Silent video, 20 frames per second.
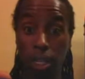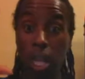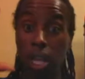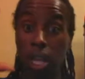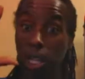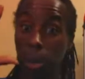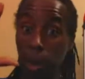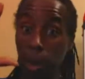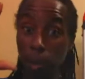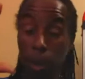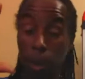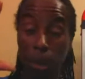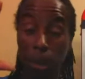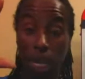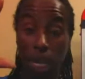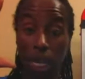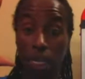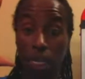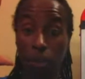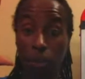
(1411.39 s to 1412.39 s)
So I'm going to put my
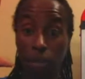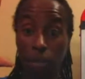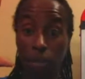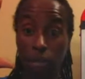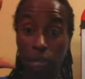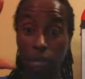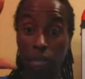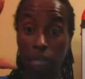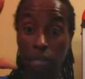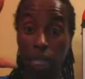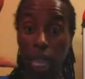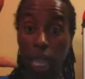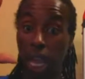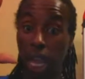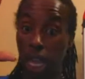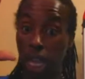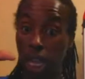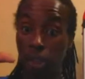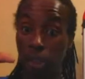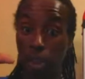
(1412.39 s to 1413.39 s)
hand up like this,
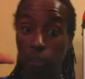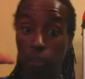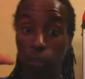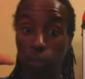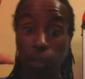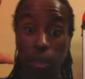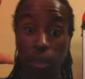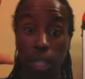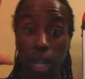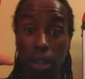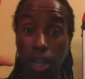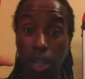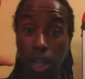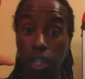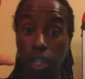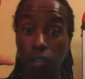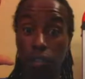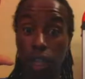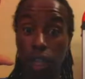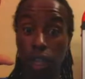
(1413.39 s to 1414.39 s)
and then I'm going to fold down
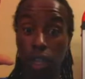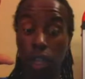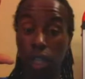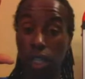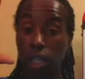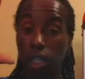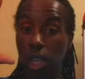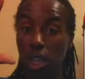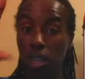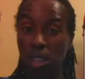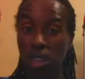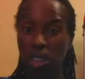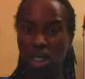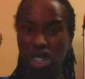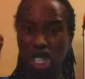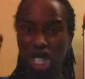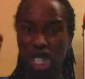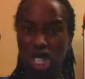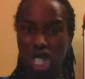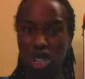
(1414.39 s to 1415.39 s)
each finger until there are
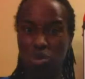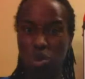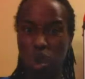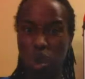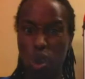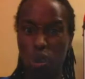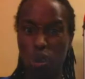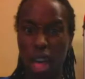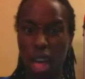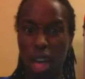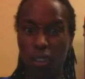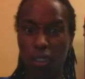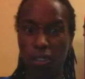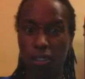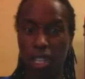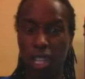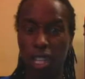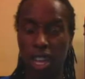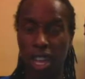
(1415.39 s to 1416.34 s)
0 left.